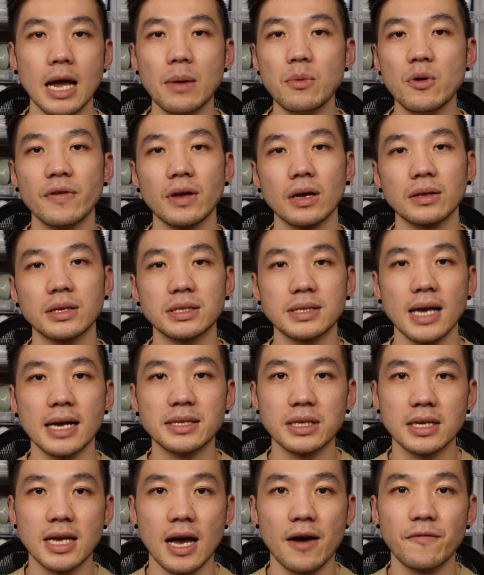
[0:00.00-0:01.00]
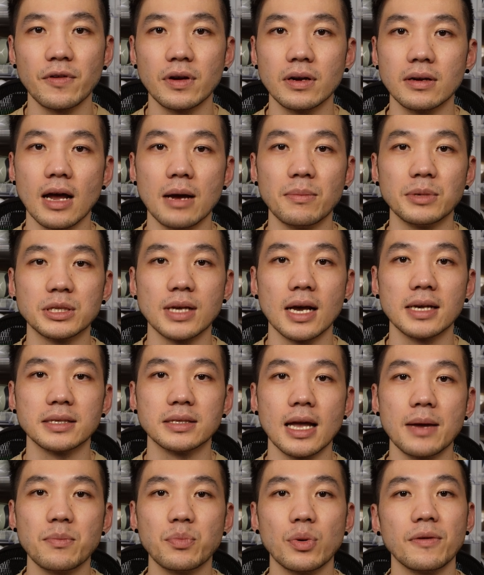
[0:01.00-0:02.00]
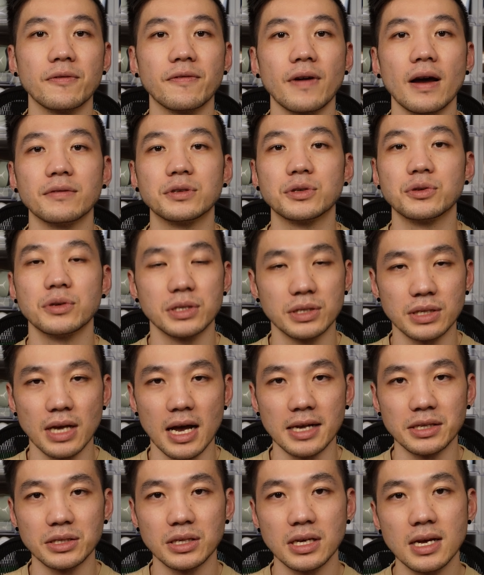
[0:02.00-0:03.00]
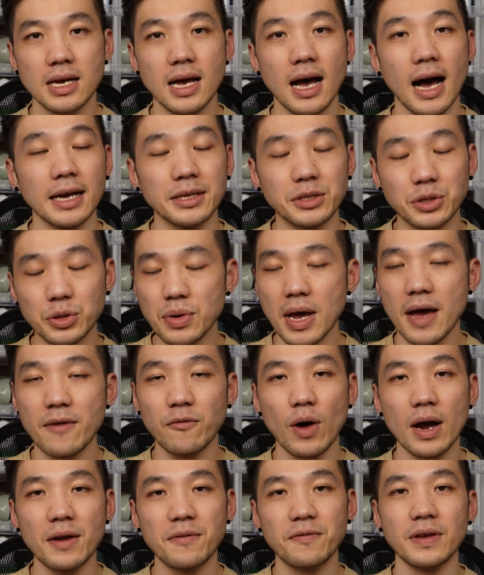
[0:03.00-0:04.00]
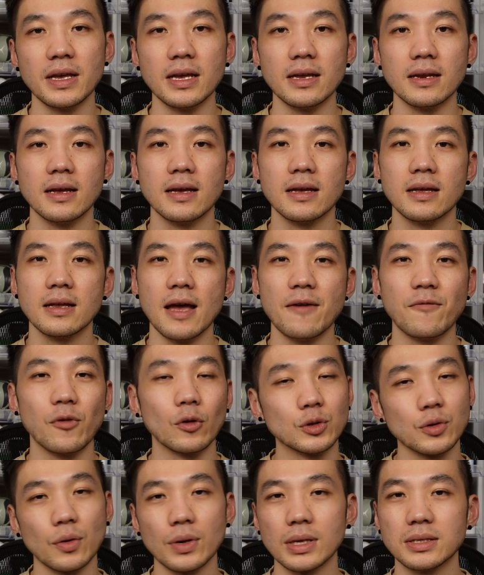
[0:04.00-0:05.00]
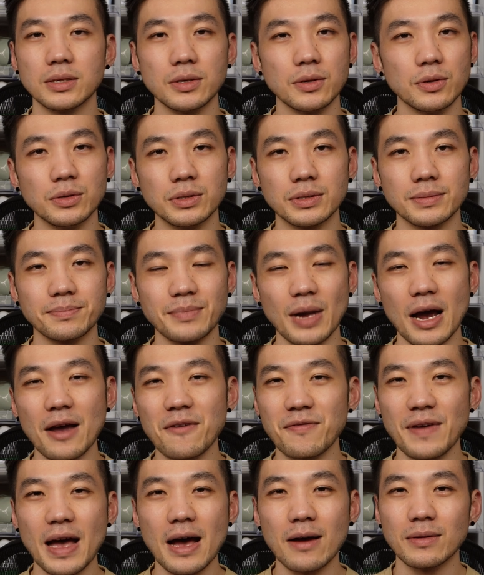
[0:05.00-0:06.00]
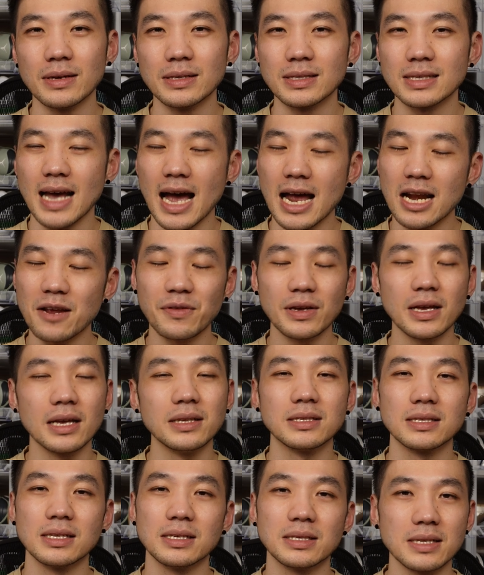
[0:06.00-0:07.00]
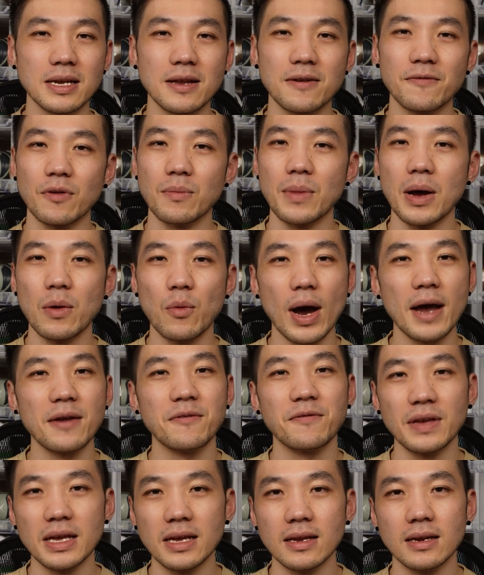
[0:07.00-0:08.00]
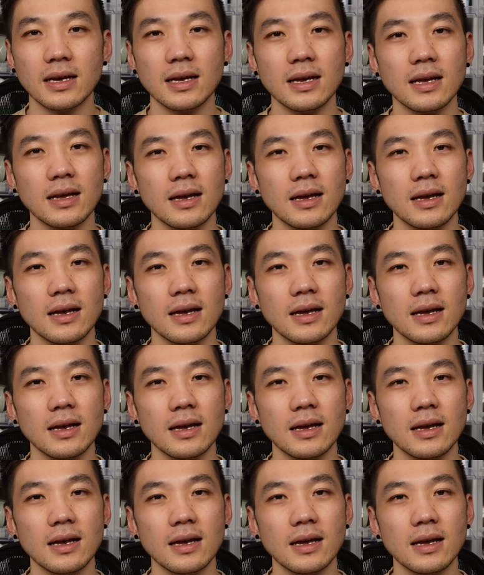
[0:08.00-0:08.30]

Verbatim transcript: Now moving on to size and comfort, I'm a size 9.5 true to size. I do have wide feet, and for Jordan 2s, I found it's kind of inconsistent for my wide feet.